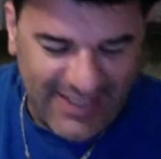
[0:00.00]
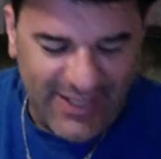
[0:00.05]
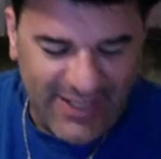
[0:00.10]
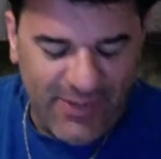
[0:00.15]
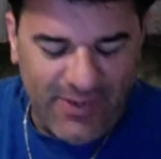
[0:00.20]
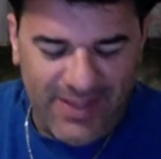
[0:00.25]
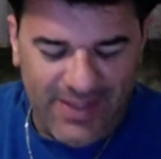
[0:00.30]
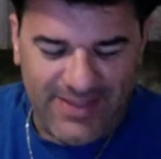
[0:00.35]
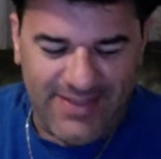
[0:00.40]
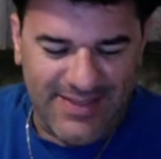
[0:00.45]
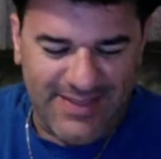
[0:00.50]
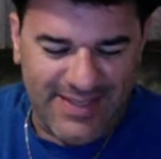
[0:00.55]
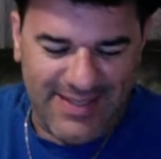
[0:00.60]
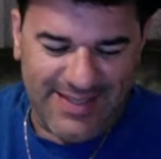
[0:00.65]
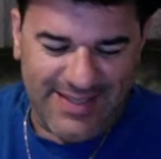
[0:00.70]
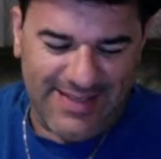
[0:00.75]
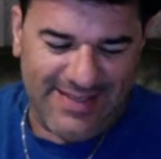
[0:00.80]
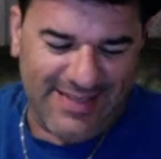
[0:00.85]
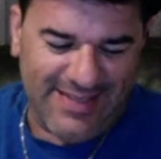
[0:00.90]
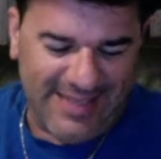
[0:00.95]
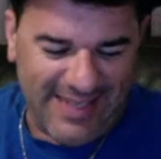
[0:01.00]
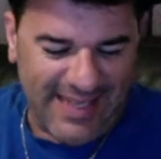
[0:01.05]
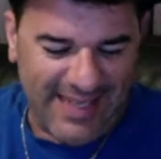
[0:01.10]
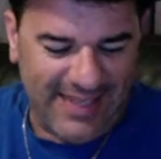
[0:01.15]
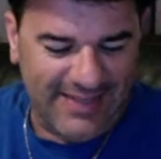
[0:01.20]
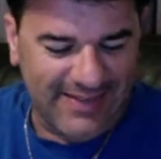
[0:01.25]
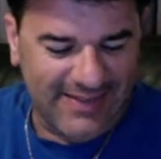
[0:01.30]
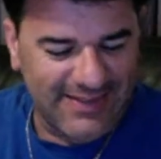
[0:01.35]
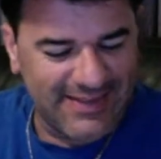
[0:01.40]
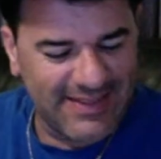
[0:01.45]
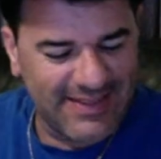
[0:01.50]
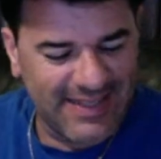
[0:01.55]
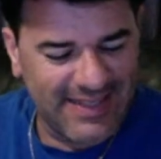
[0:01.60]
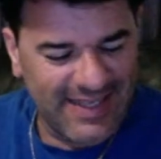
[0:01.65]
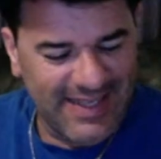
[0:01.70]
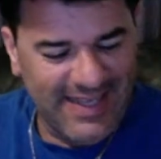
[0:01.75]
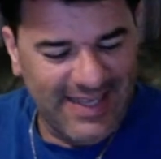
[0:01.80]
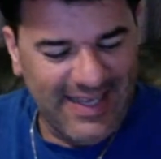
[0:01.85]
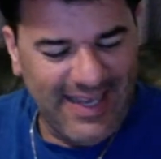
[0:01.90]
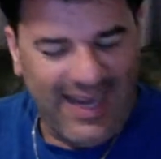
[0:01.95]
know I just didn't see that.
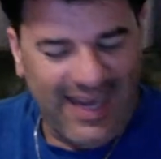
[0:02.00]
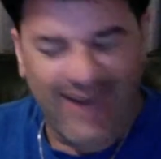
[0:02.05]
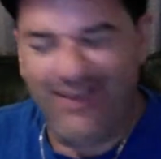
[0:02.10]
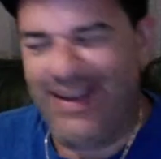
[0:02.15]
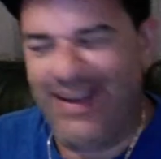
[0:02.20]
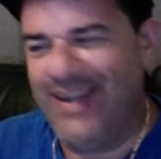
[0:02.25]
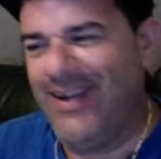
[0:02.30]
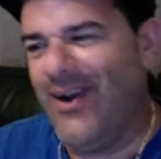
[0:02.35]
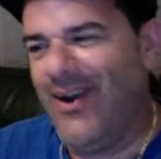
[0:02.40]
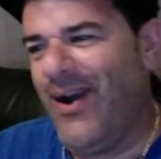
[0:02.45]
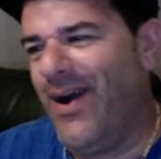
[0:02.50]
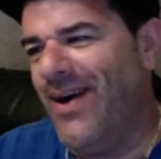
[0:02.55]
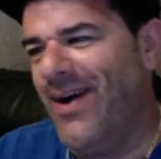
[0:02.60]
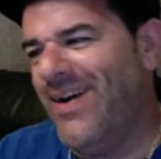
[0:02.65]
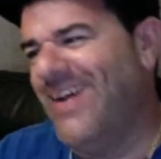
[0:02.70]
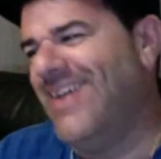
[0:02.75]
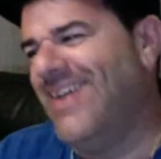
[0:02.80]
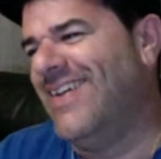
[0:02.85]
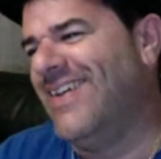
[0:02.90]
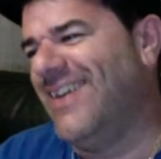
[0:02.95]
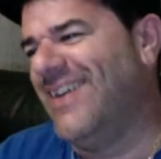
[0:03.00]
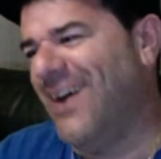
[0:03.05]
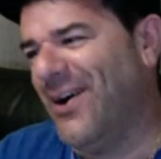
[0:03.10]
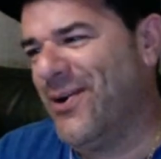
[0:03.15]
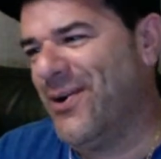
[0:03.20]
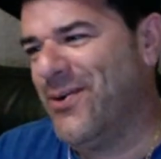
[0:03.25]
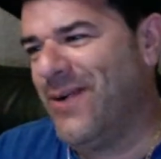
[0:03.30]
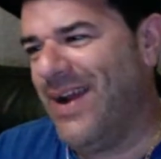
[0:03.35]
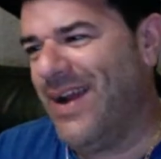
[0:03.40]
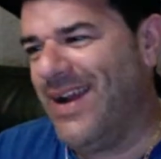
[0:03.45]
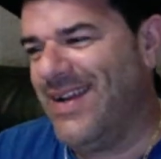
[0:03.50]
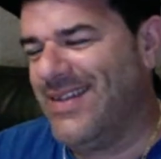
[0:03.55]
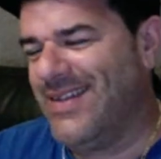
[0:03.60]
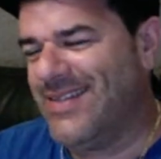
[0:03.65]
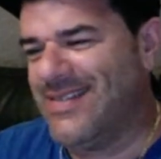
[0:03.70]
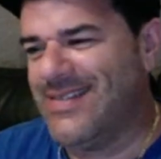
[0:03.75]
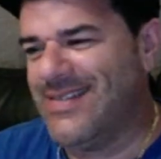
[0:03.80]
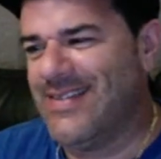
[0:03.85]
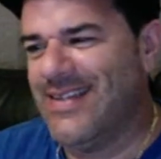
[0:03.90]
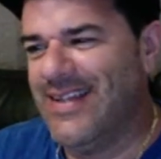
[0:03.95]
All right,
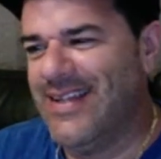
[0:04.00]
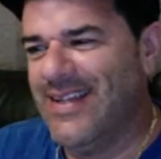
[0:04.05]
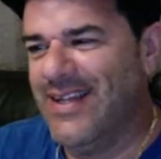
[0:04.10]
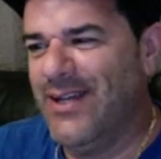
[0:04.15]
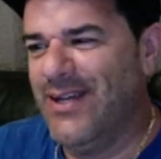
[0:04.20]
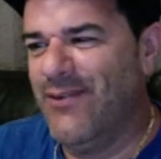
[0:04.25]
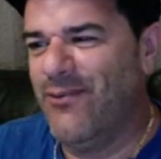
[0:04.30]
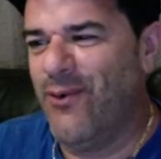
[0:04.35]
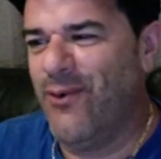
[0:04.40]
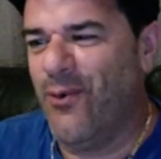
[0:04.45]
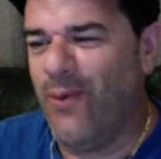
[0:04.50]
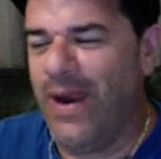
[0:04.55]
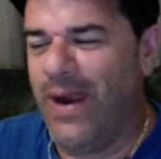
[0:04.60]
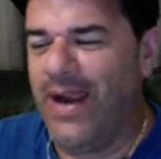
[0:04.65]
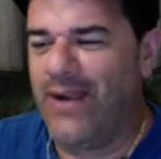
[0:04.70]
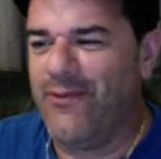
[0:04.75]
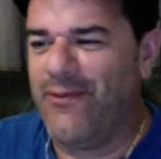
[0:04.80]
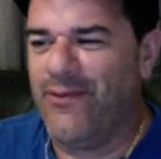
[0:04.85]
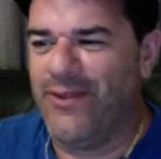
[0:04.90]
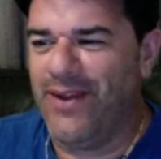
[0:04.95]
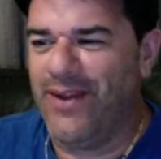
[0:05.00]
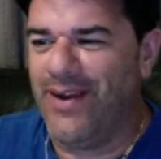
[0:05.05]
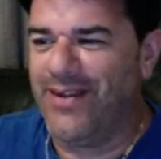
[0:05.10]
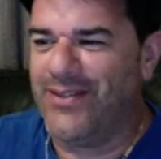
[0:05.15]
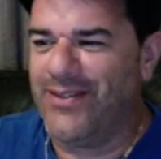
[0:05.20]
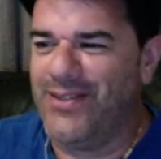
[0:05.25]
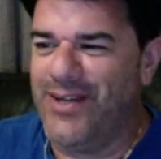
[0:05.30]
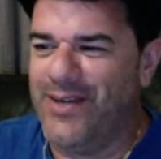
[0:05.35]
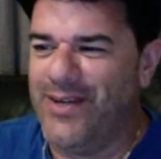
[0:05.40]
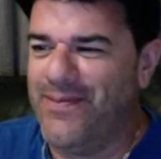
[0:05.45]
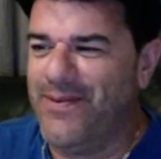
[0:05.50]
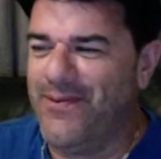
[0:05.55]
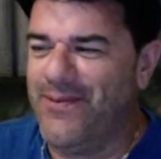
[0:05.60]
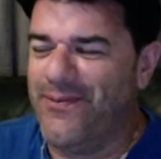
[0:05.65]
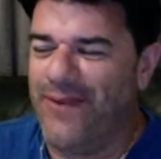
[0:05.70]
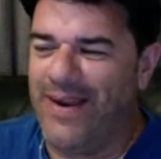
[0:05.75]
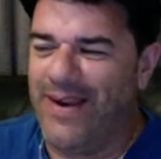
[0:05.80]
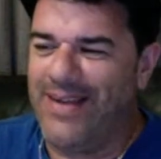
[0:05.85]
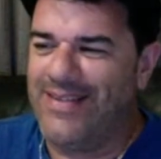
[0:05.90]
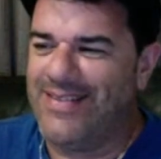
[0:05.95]
Aquarius for work for October
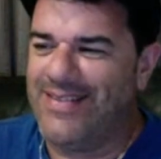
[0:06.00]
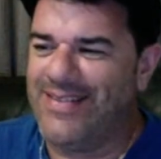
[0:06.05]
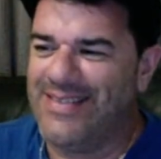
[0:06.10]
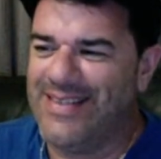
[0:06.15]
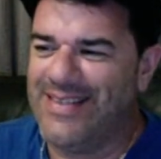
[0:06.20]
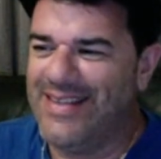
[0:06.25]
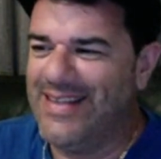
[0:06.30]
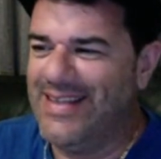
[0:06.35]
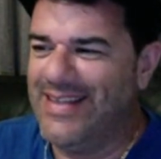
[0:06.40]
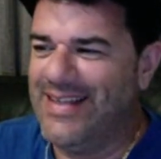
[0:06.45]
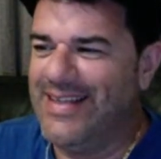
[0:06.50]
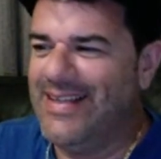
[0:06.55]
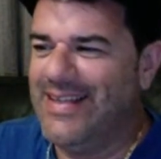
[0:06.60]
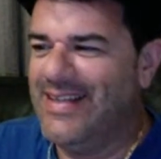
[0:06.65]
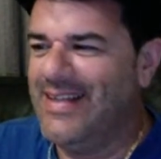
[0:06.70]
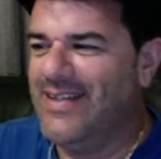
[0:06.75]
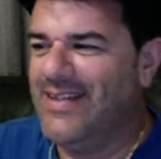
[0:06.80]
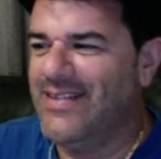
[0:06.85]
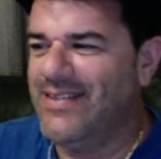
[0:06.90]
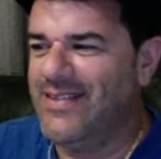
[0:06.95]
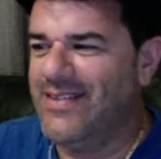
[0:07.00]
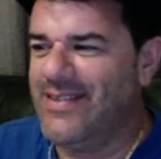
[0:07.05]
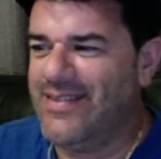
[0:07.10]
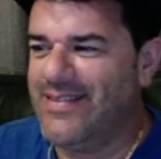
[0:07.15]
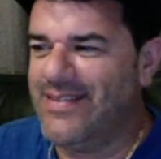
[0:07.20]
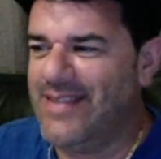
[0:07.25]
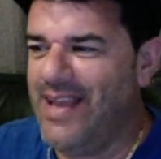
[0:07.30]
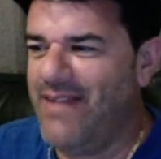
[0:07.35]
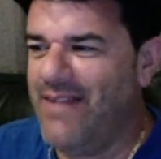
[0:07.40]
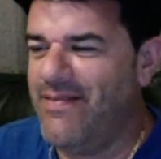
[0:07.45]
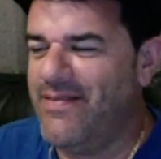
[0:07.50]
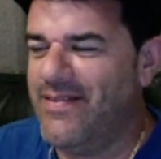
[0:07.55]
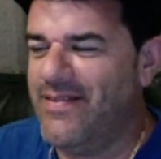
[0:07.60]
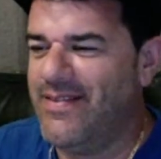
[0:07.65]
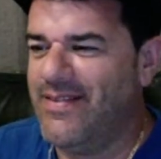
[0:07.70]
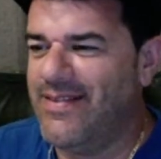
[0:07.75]
1st to the 7th.